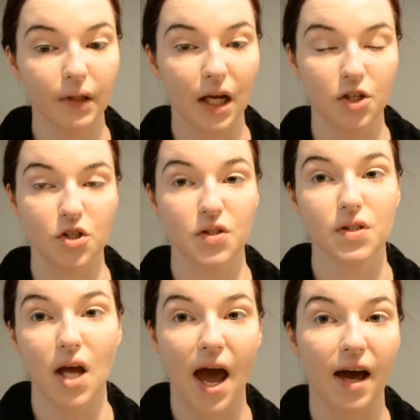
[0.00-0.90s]
I
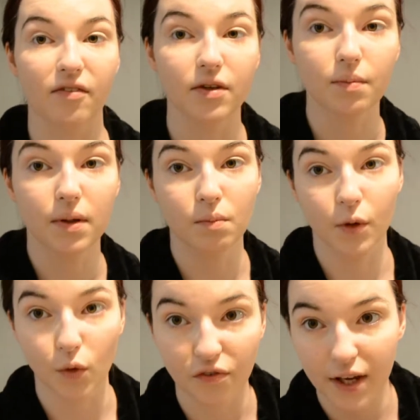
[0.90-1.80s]
just haven't been
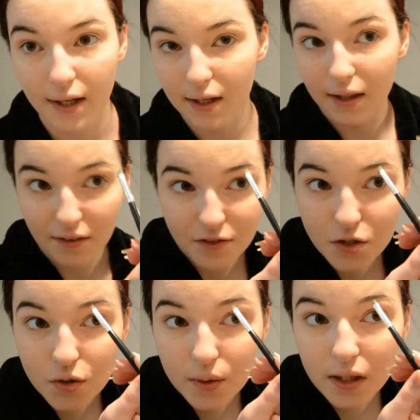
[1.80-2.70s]
motivated enough to
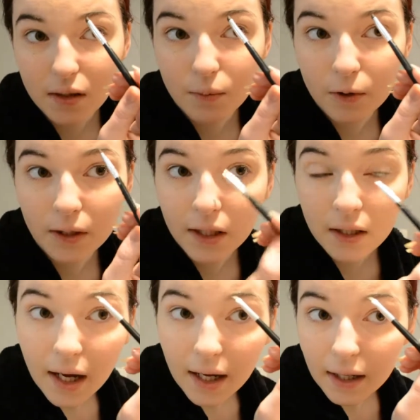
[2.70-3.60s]
do it in the morning.
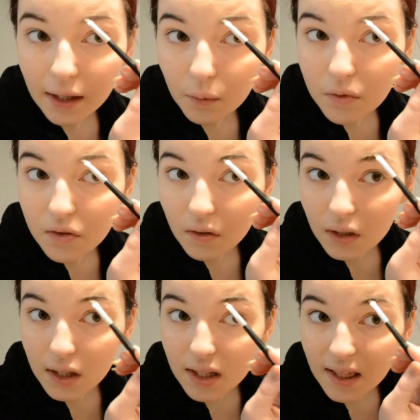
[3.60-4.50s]
I was
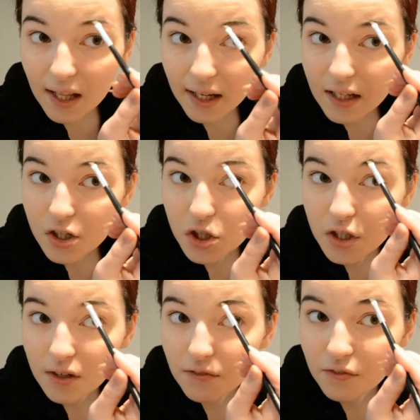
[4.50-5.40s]
on the night
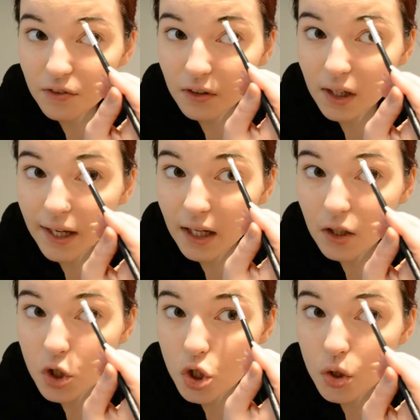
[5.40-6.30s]
shift for like
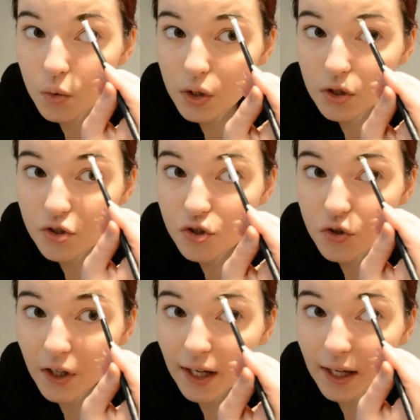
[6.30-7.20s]
2 years
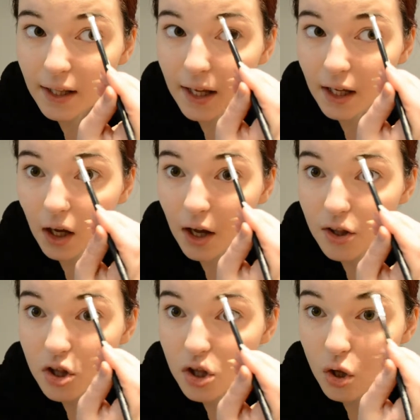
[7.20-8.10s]
straight and
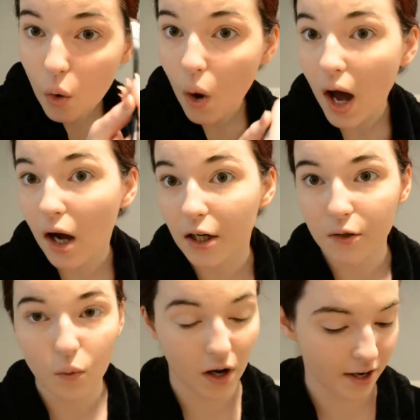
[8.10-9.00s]
got so
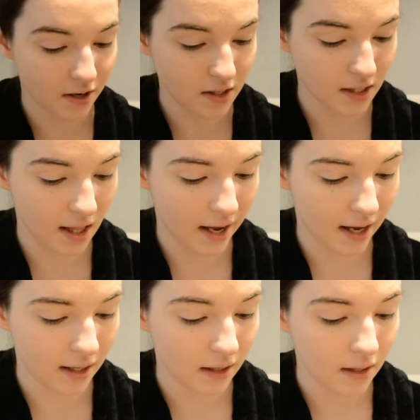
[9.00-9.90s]
hardwired to
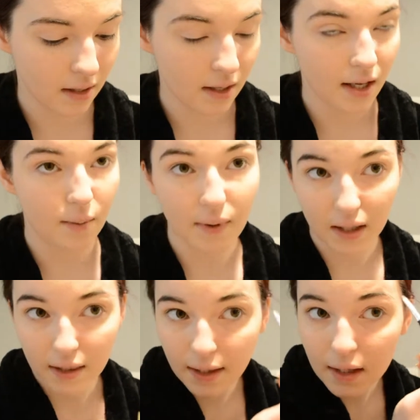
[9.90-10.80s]
that. And
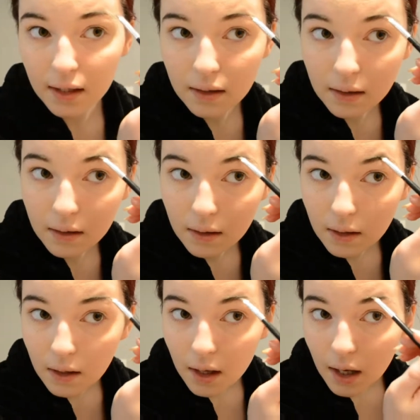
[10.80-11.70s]
back then,
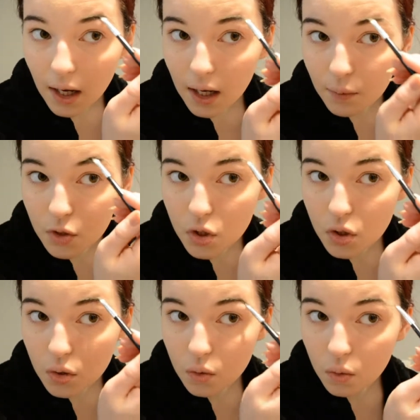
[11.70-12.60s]
I would
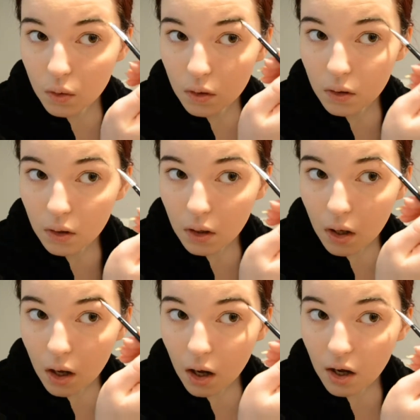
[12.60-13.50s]
do
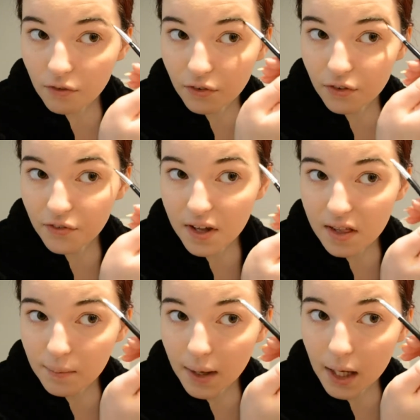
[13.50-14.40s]
a full face
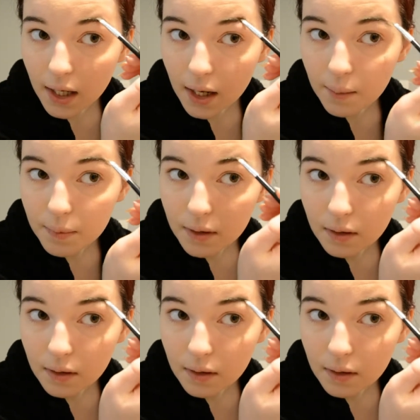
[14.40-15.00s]
of makeup